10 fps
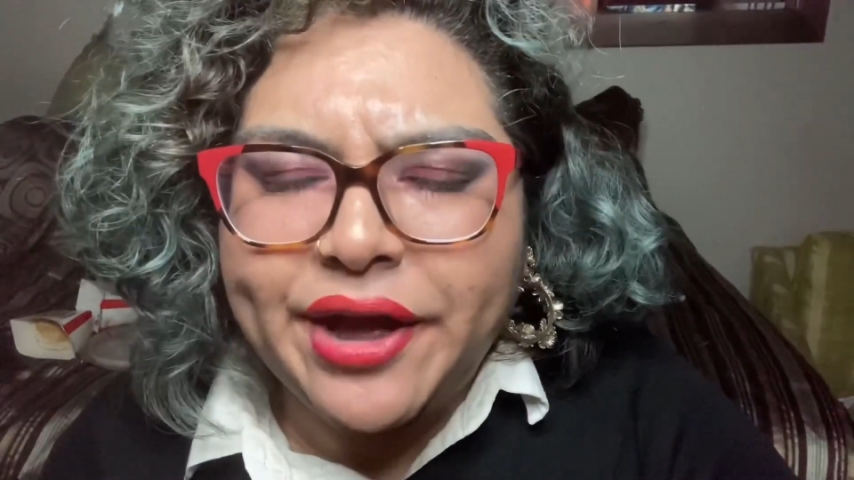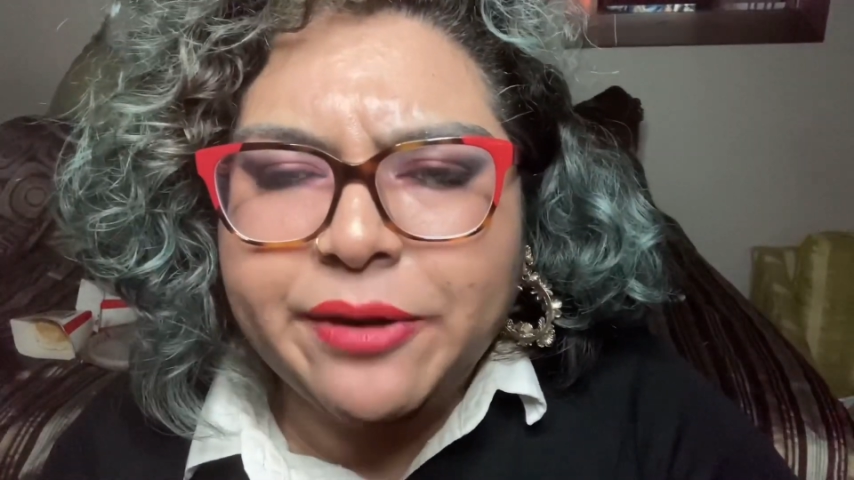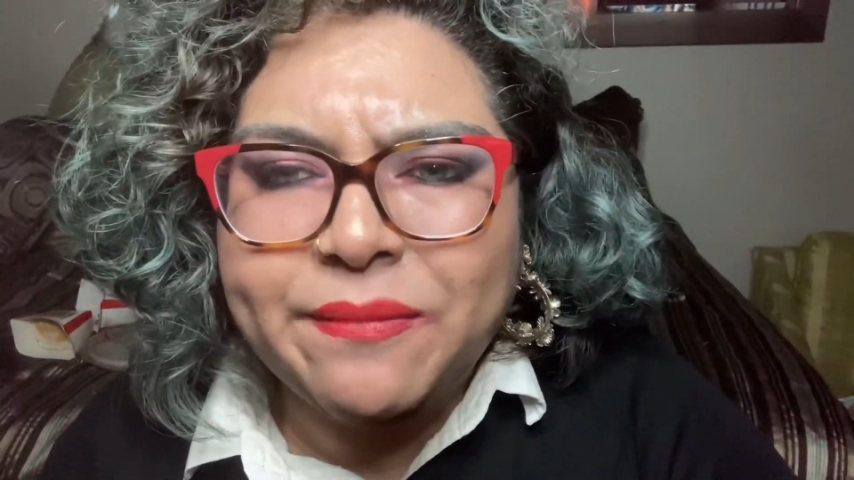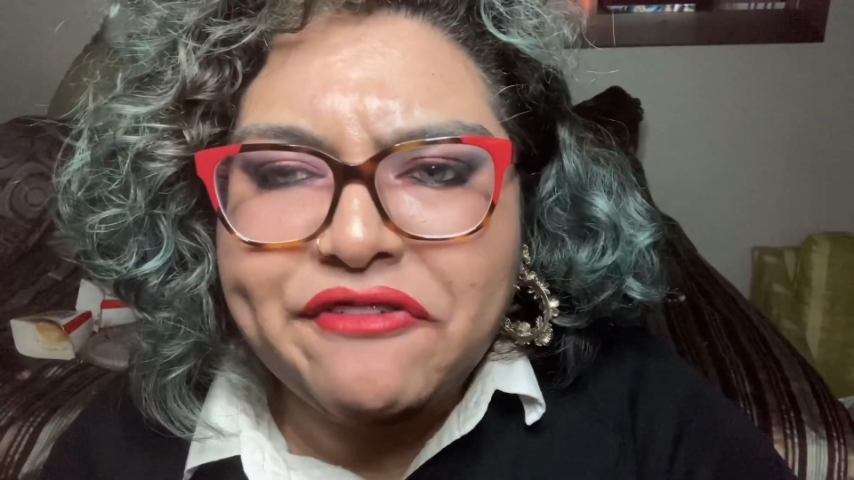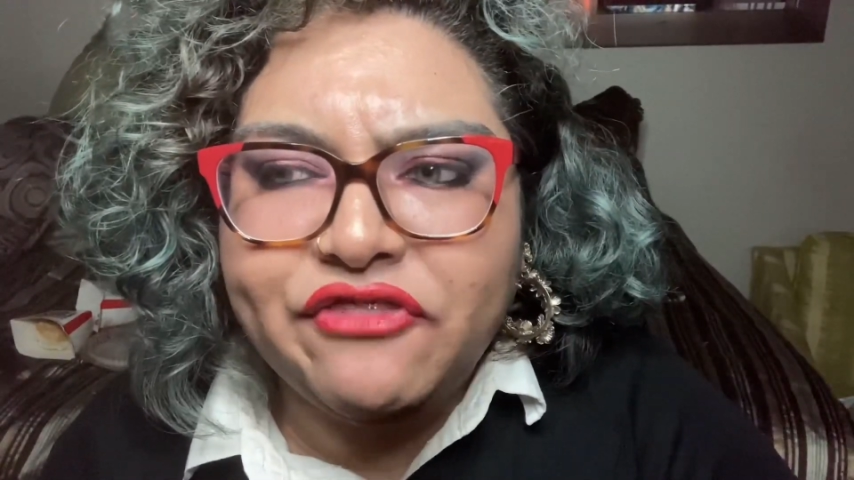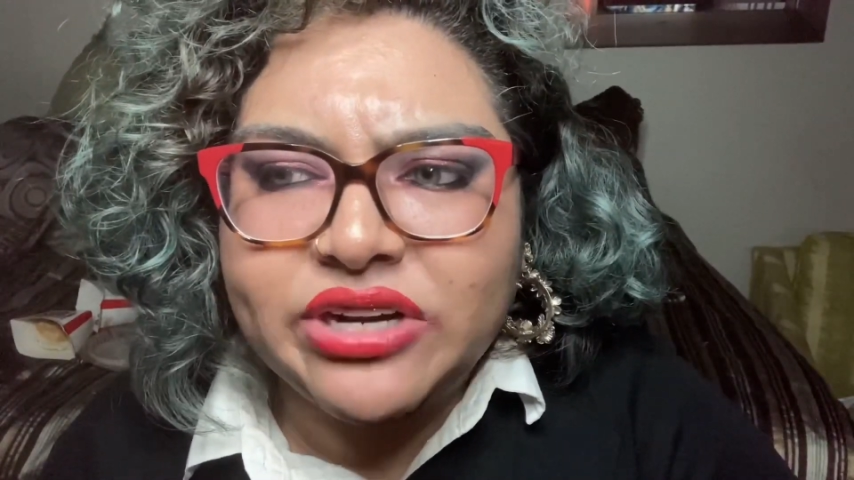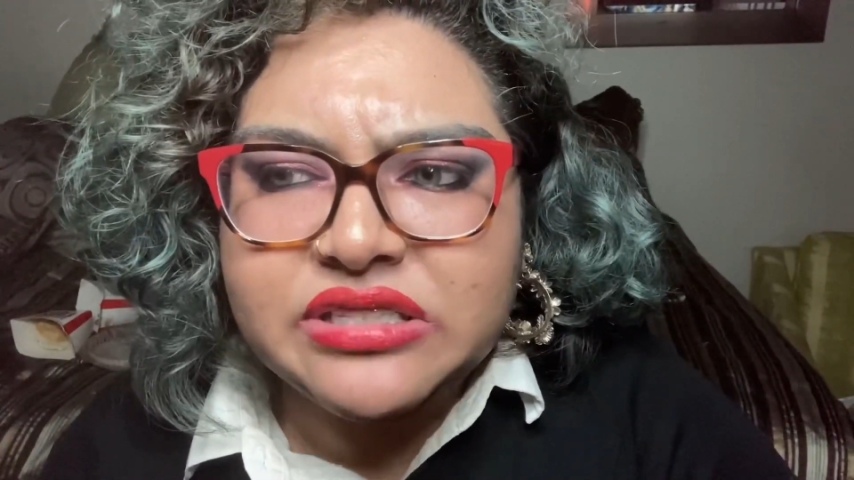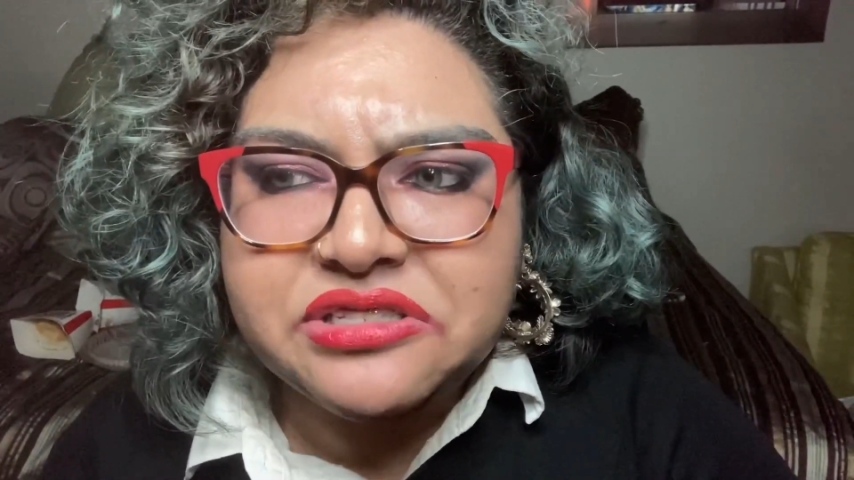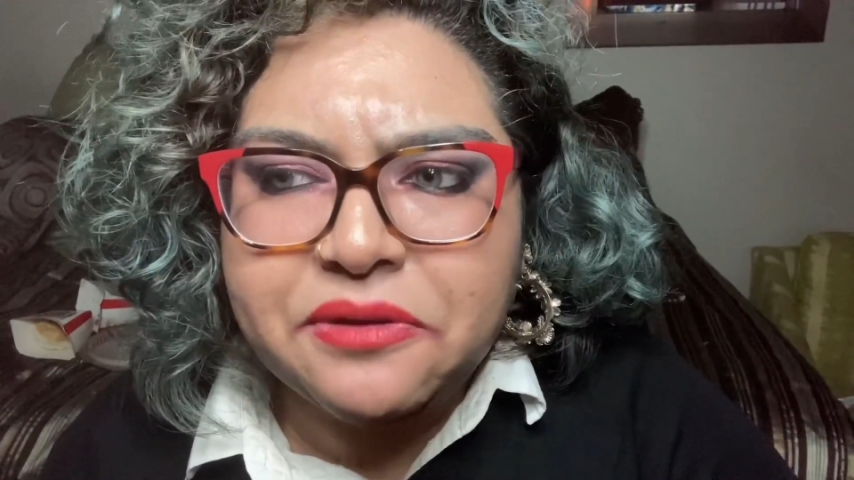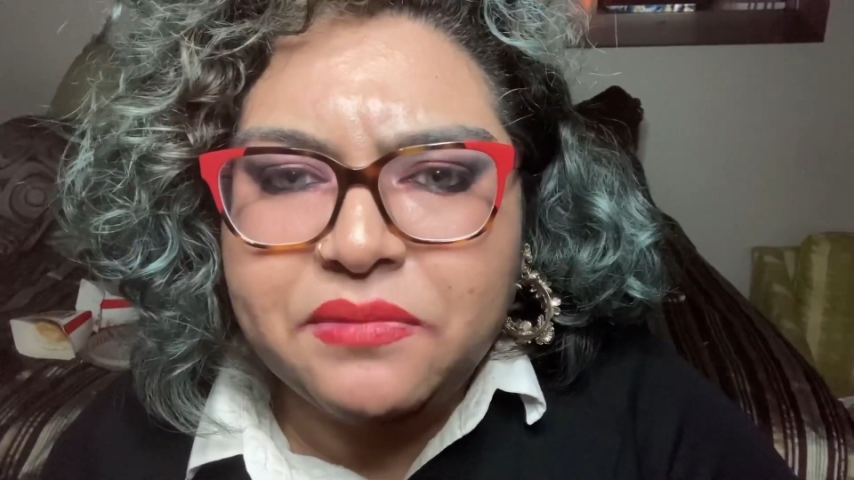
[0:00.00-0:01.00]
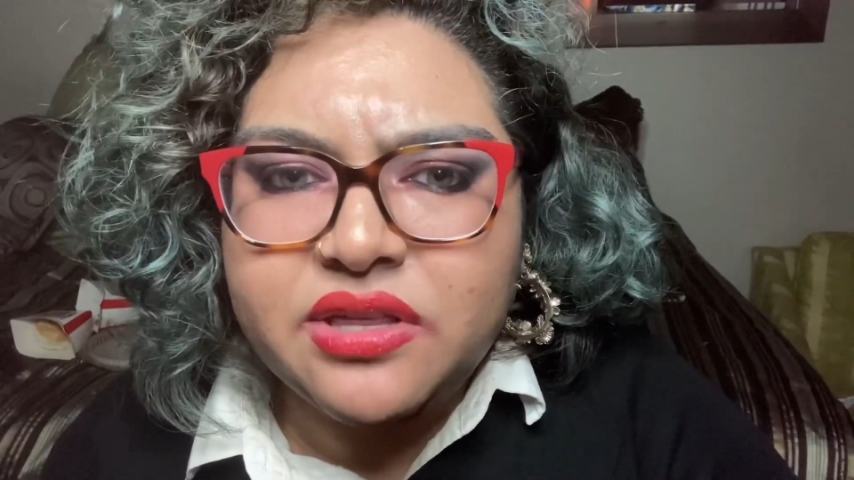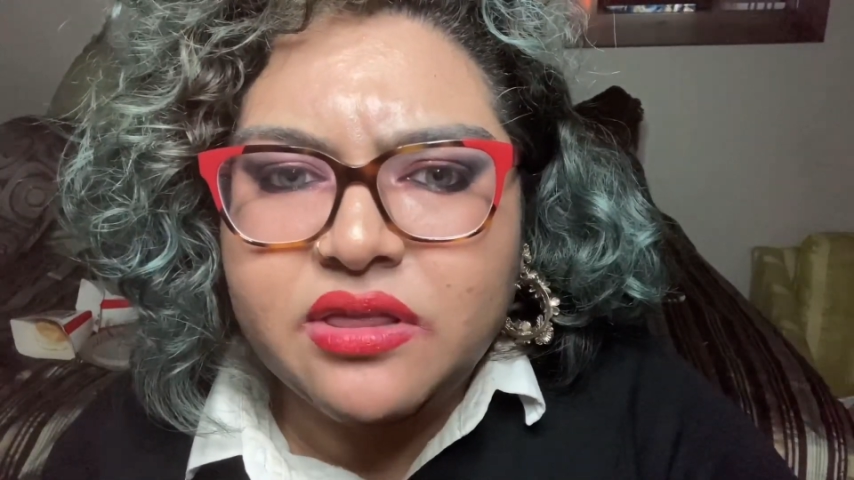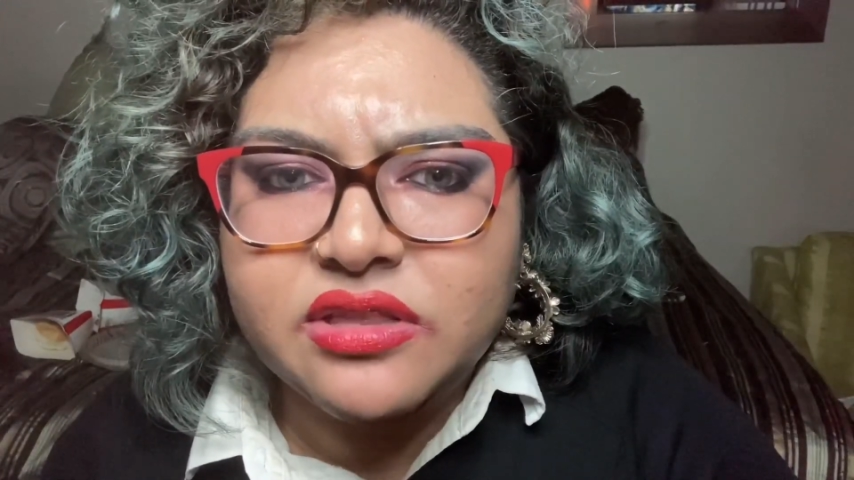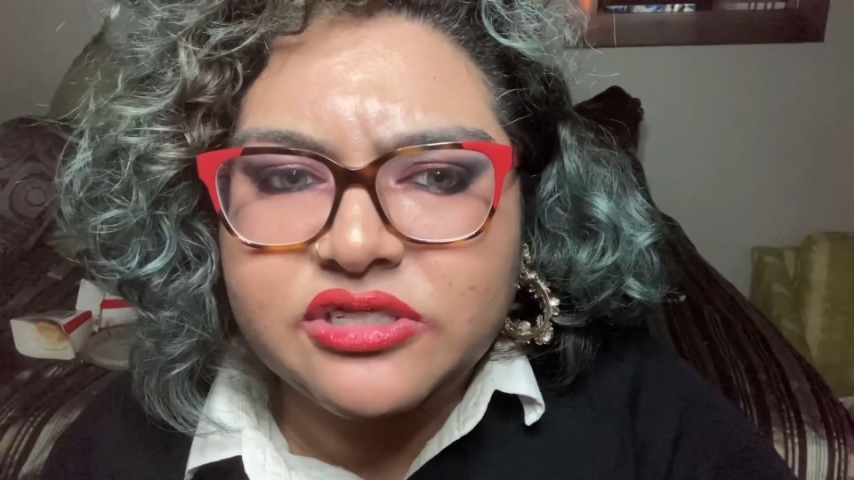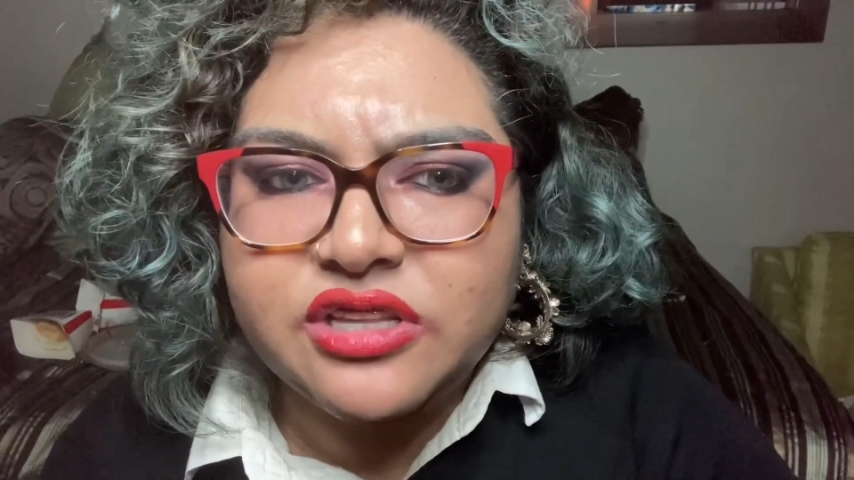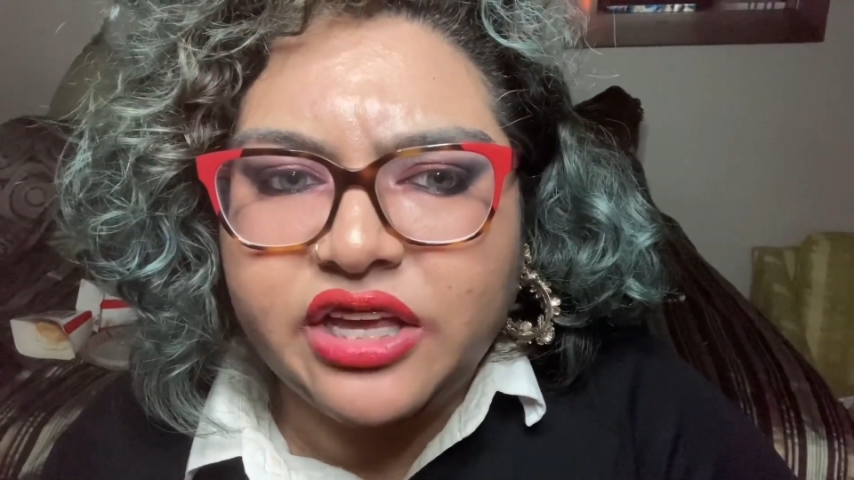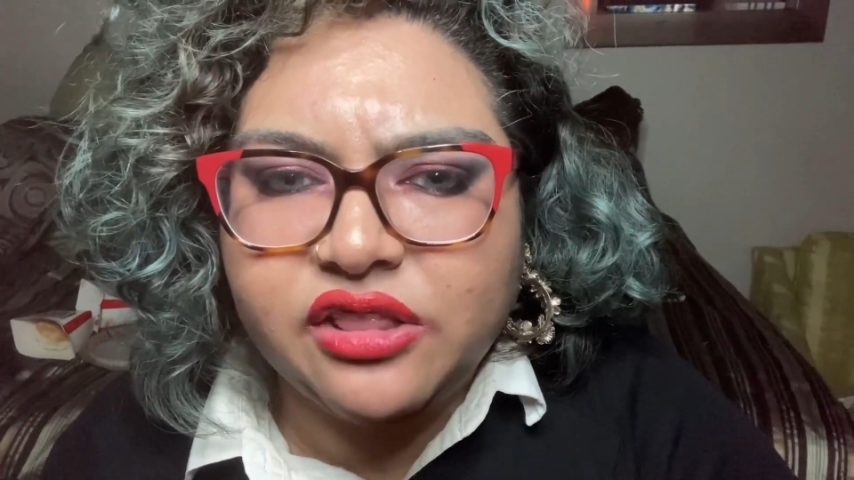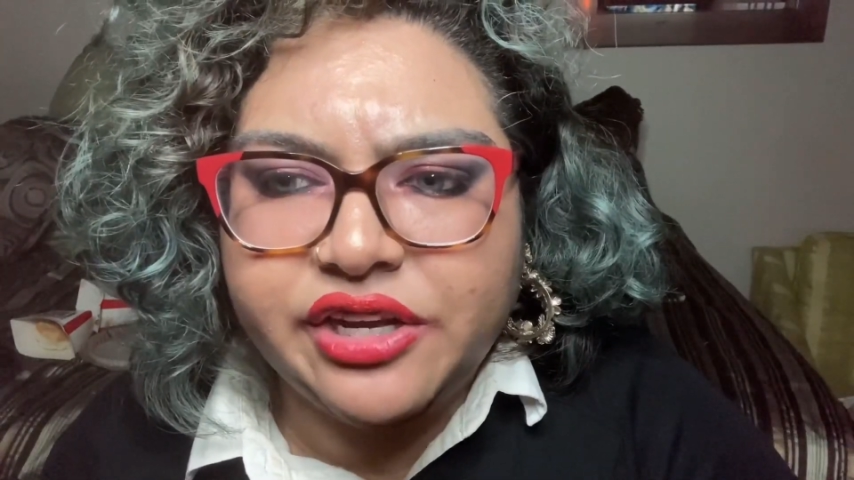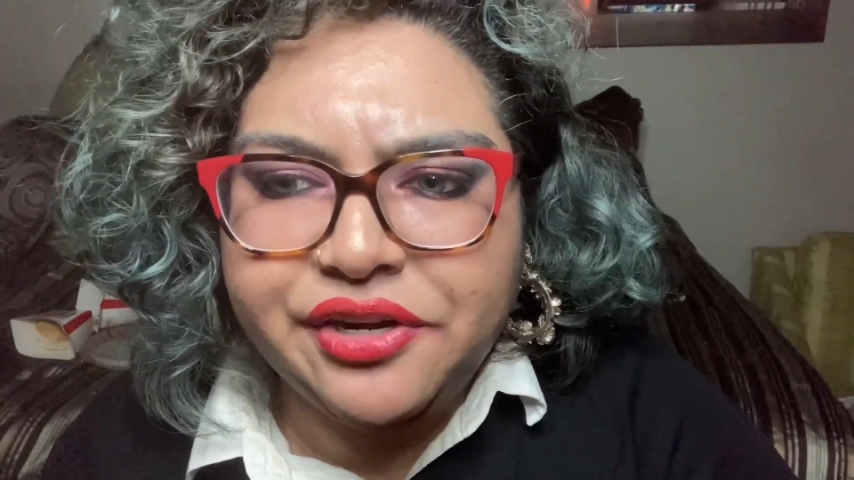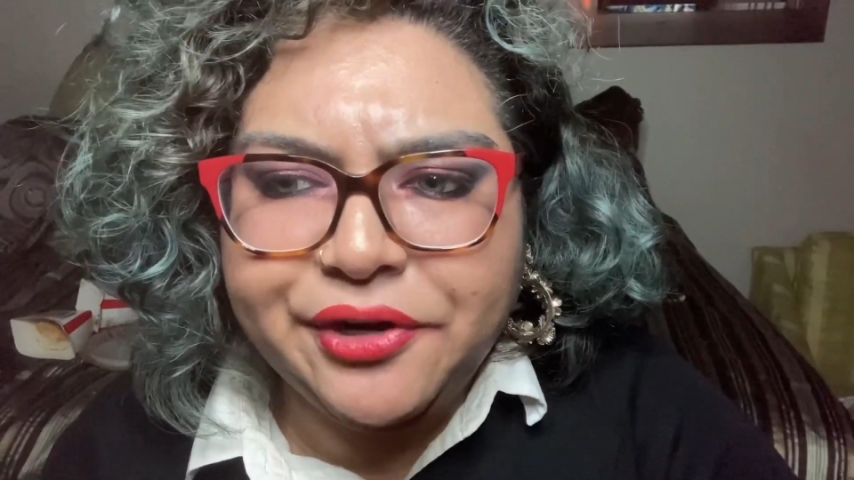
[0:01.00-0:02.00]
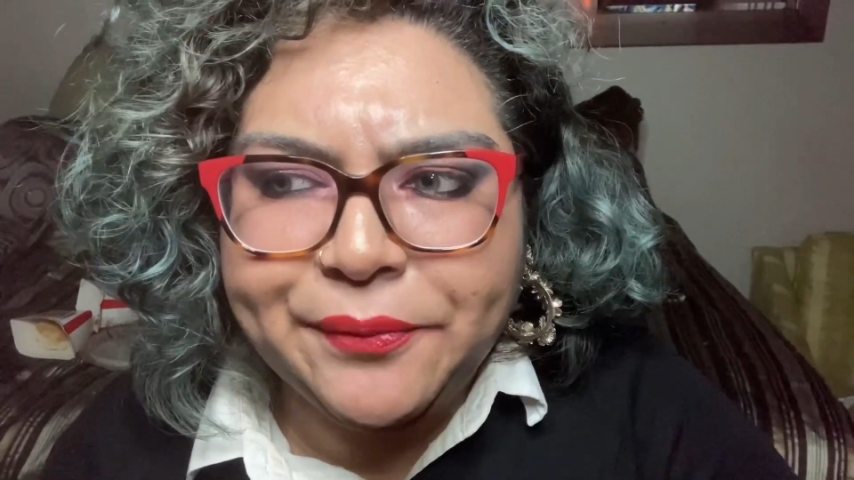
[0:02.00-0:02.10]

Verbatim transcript: my friend sent me this like link.